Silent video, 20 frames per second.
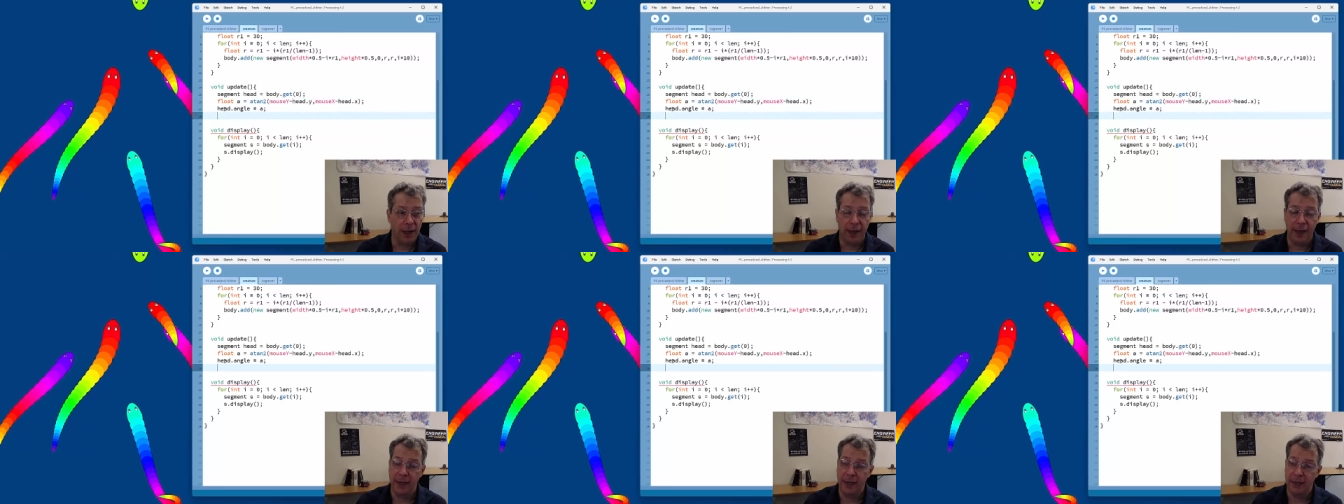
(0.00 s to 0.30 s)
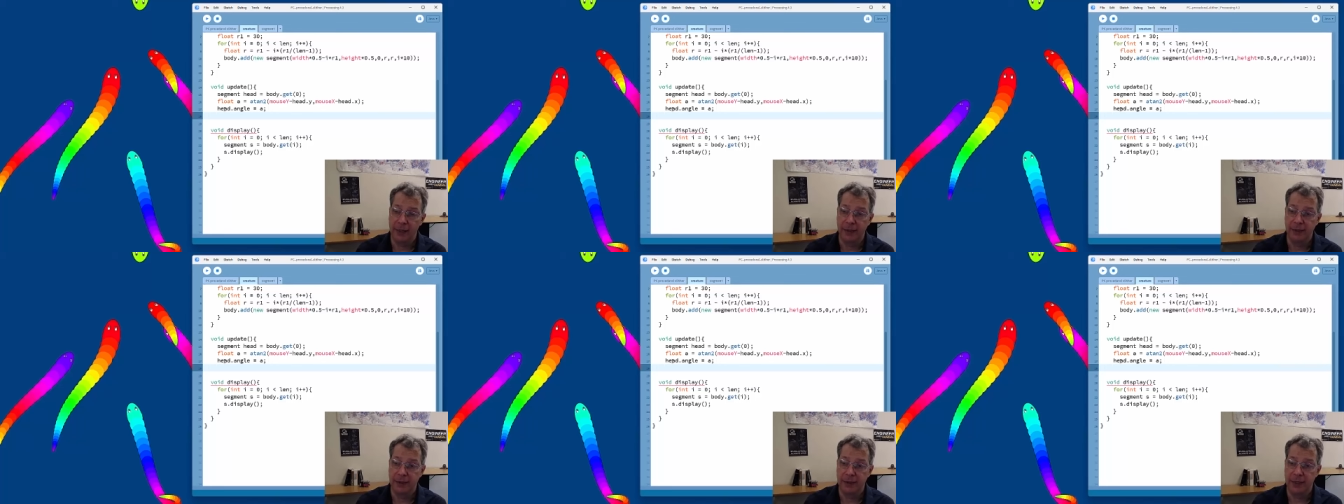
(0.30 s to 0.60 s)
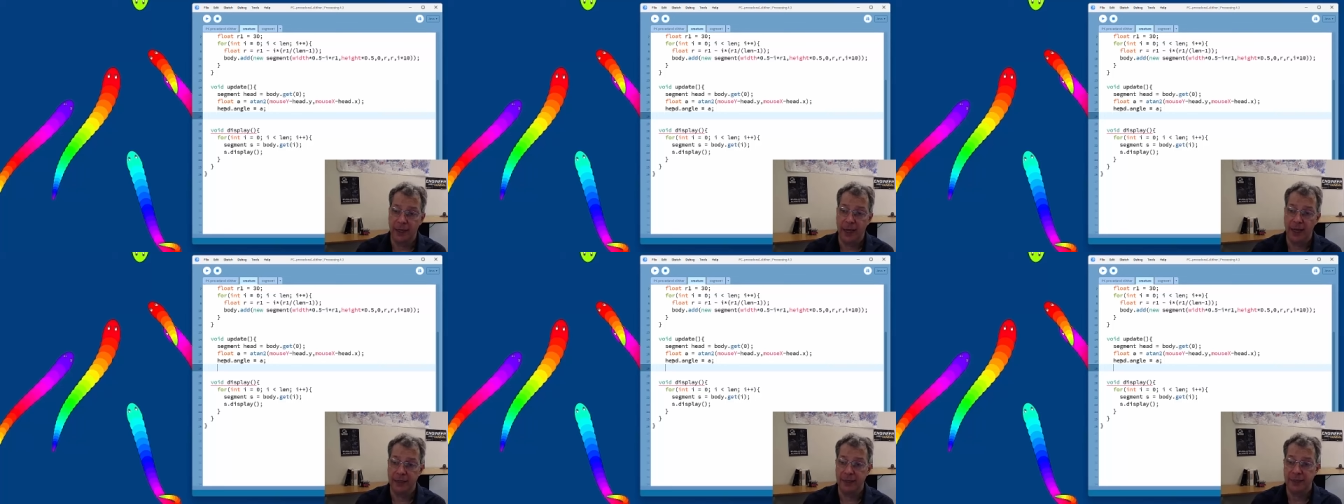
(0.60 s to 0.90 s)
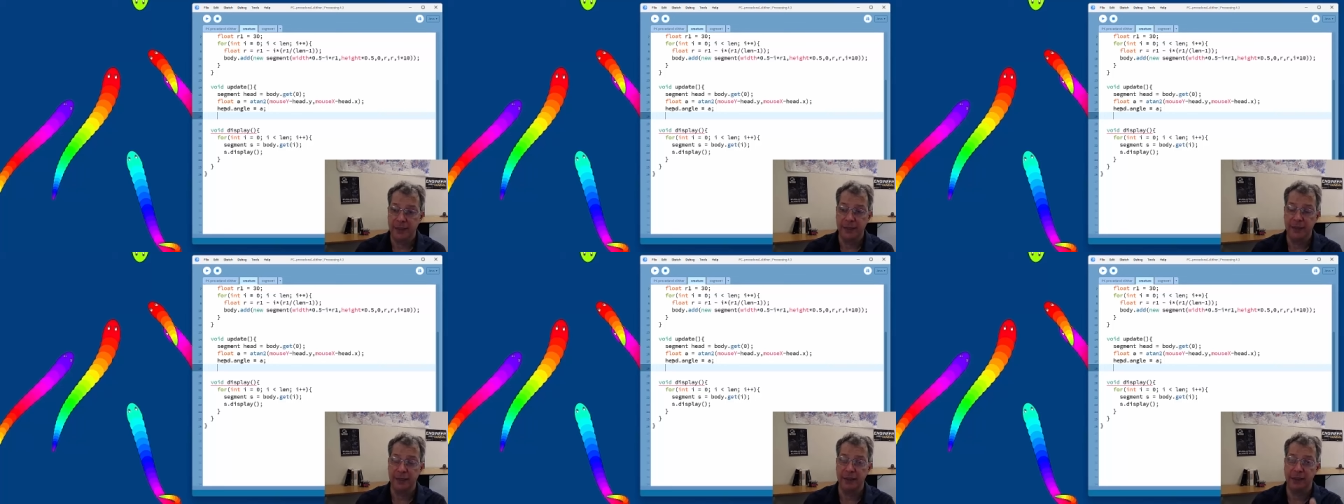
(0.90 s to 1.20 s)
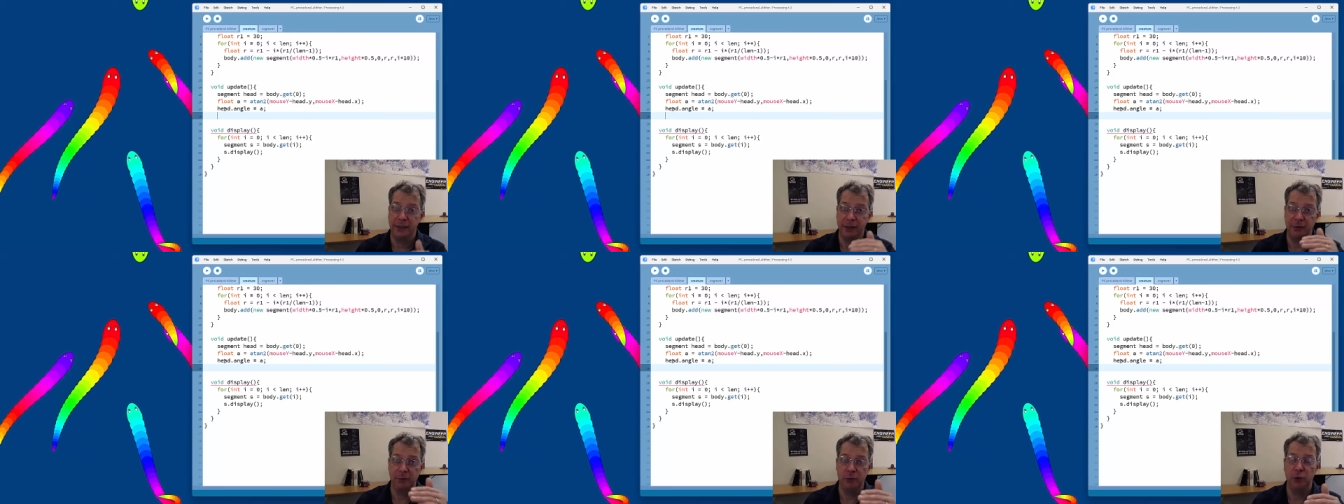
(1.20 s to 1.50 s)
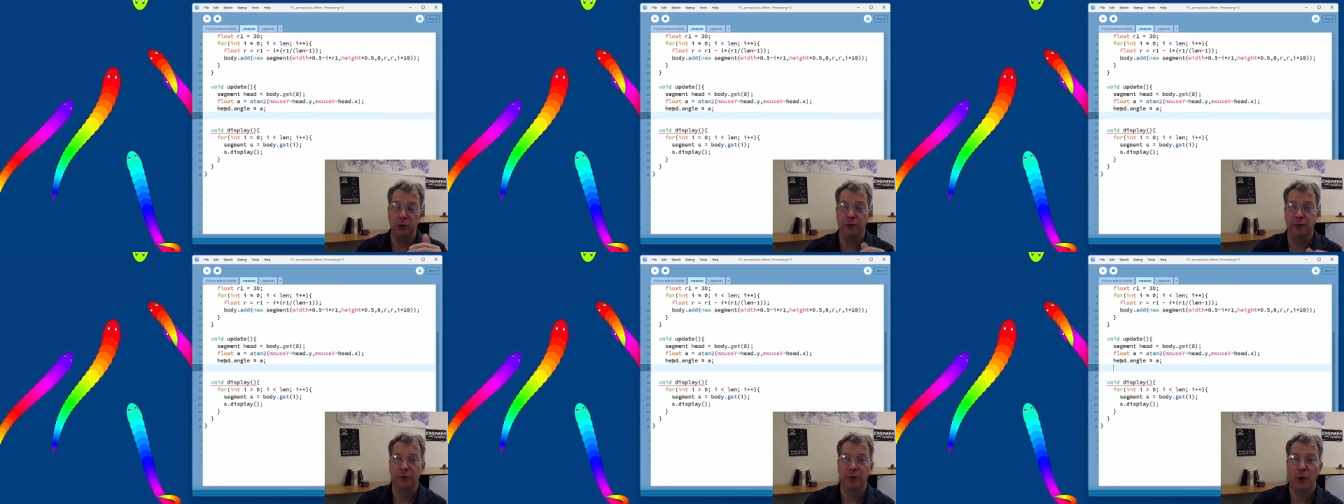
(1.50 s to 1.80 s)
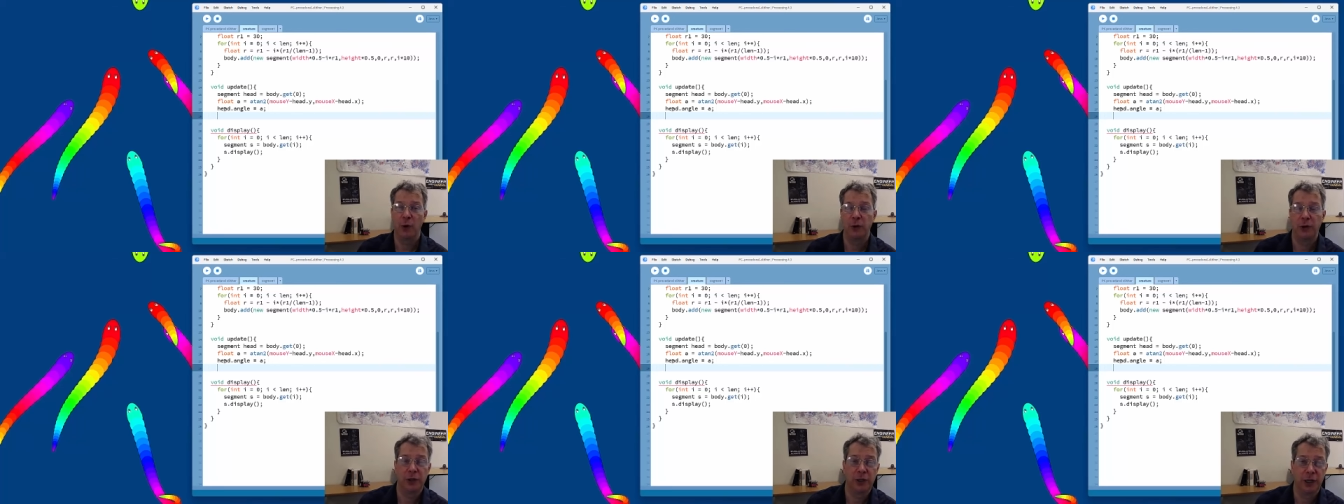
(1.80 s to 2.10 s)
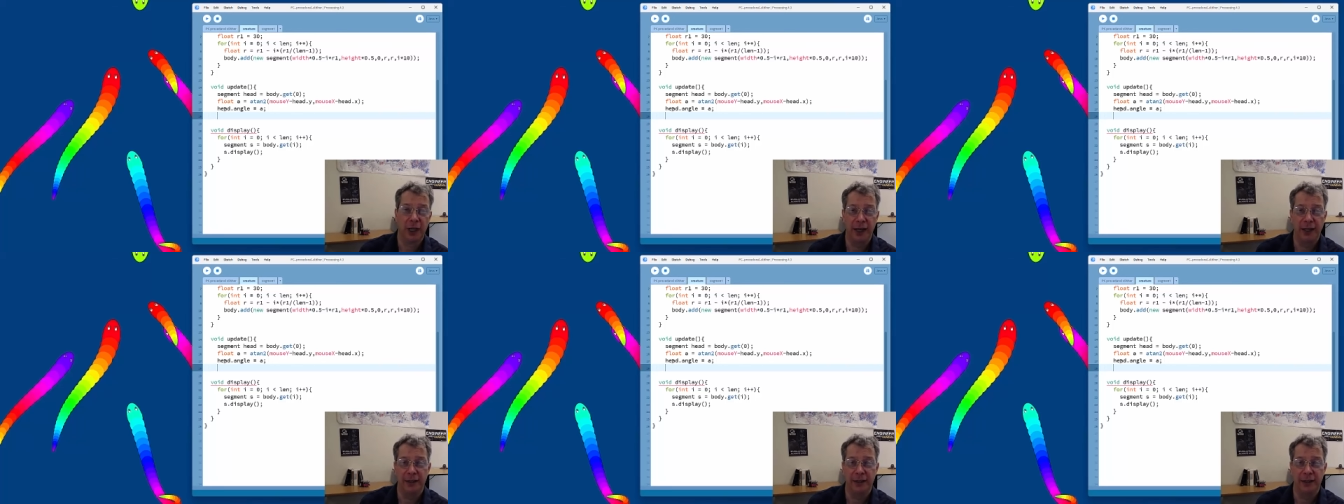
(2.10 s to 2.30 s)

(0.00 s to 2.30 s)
And I need it to move forward.